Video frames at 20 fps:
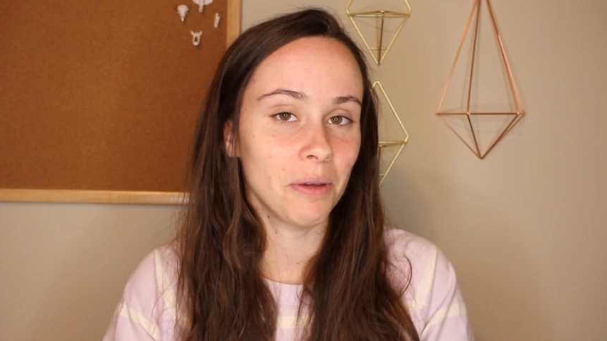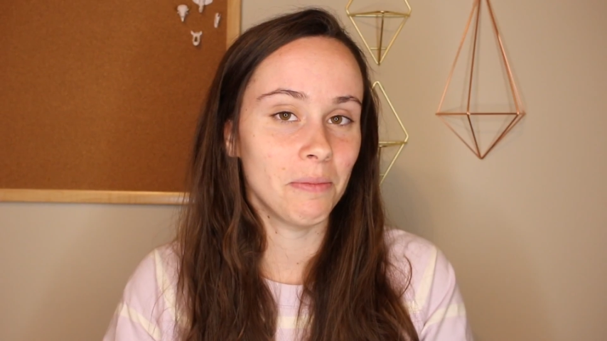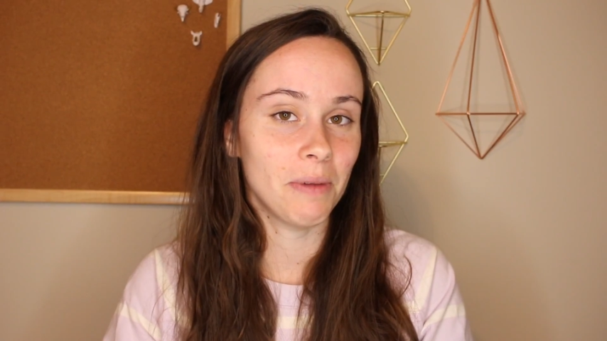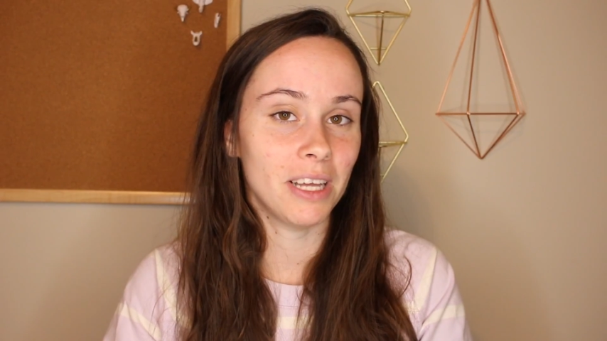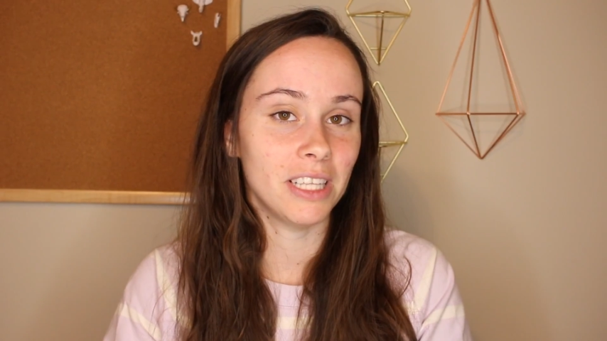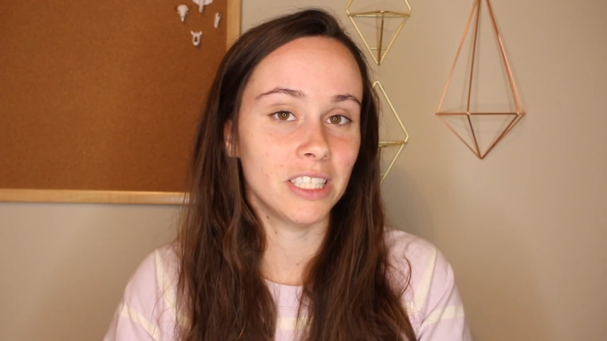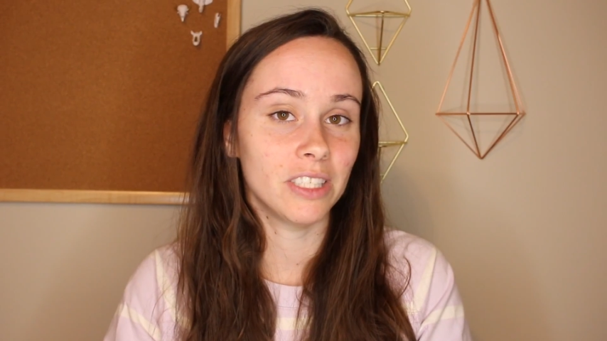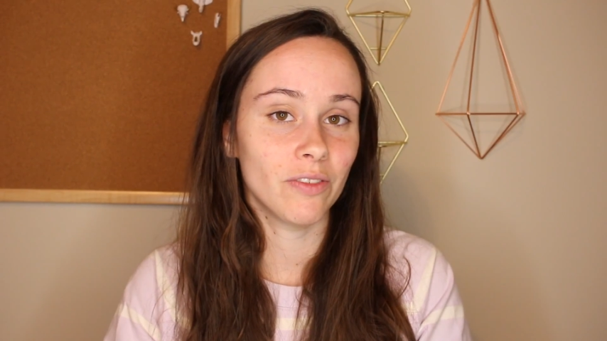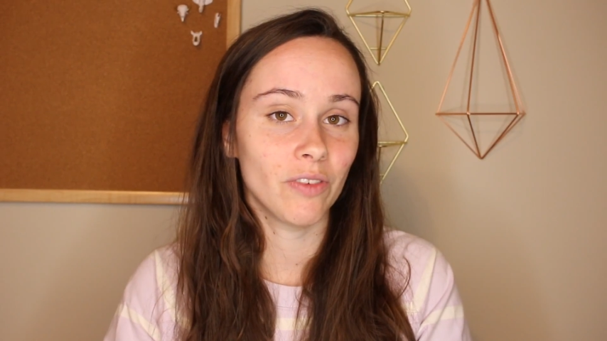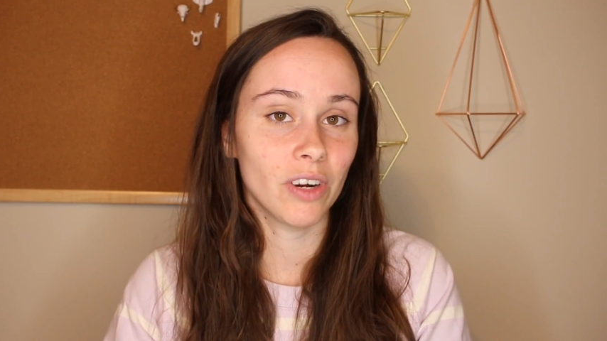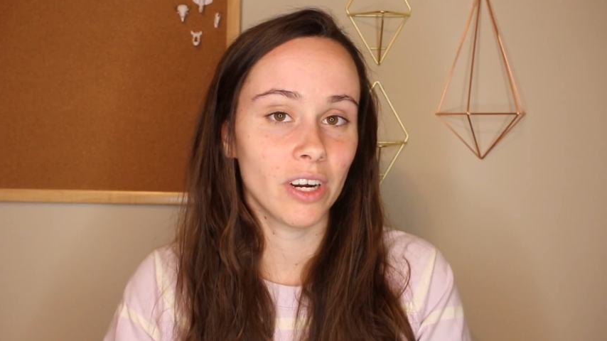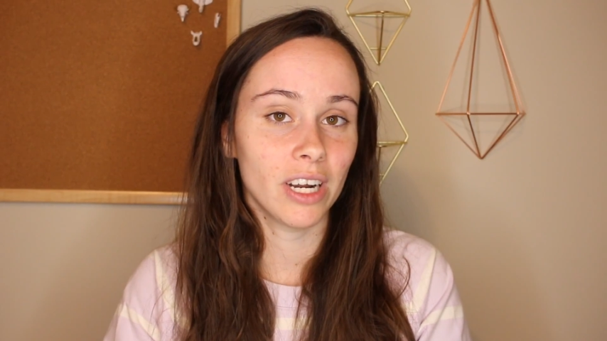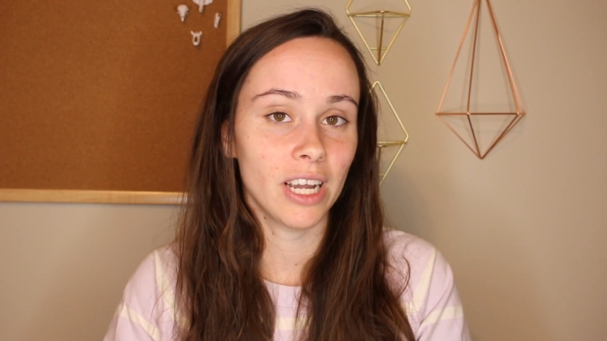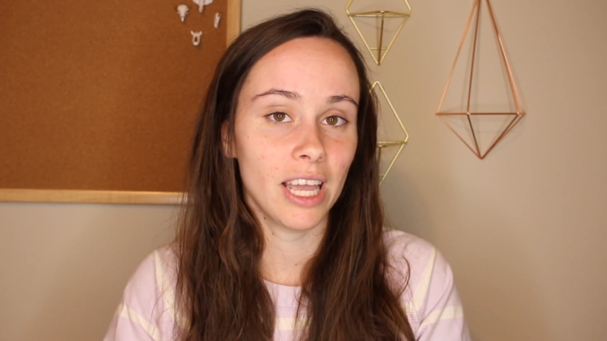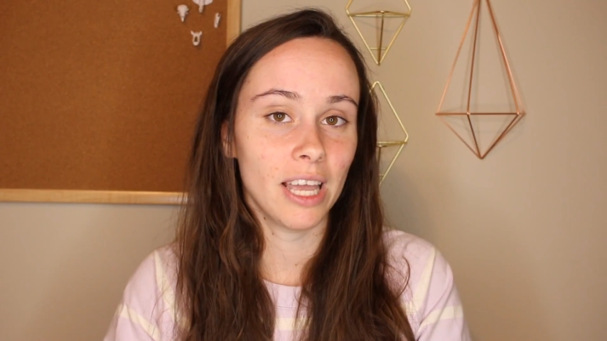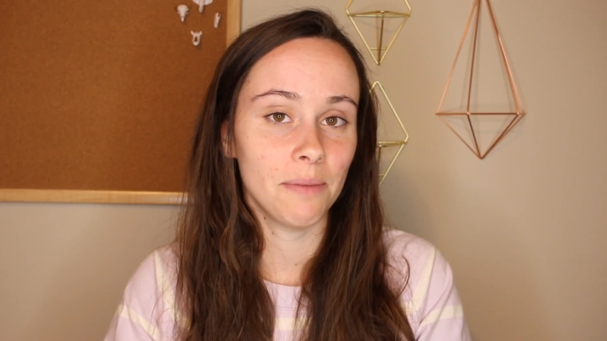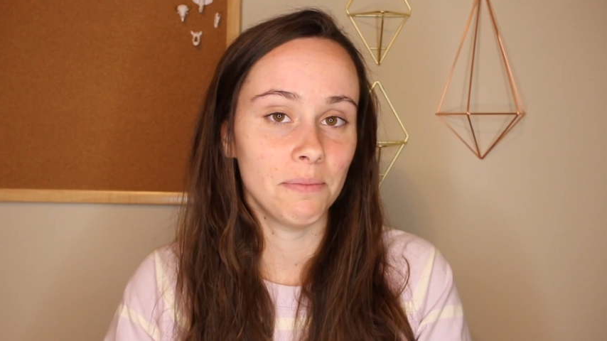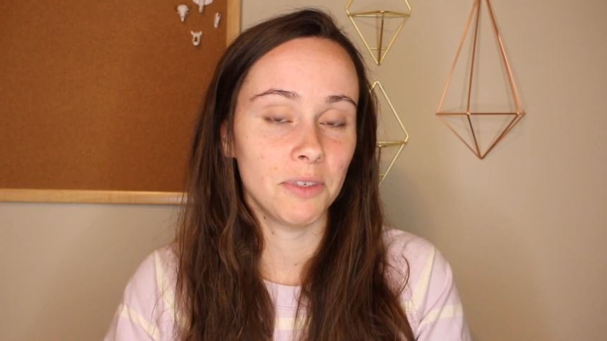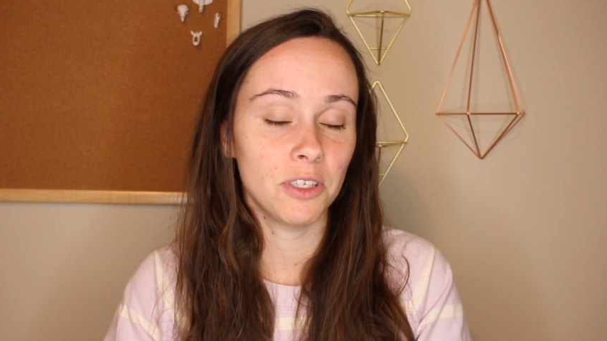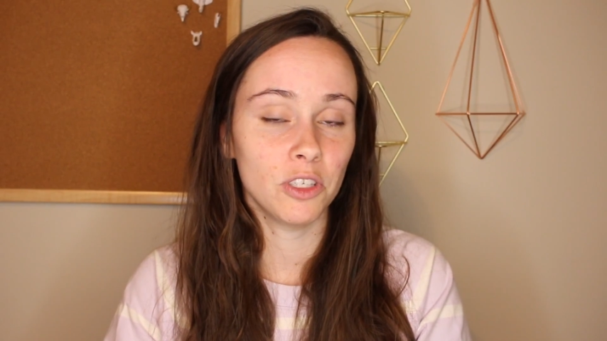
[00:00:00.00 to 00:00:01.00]
months for
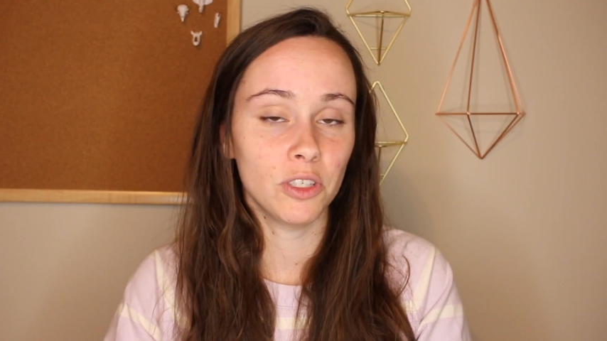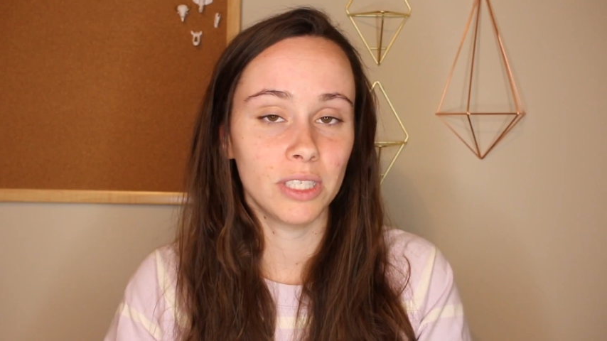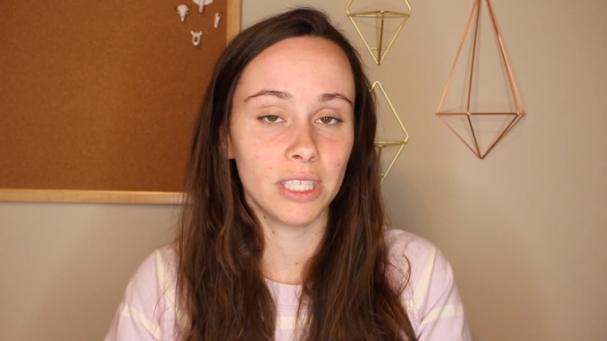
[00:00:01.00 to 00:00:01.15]
him to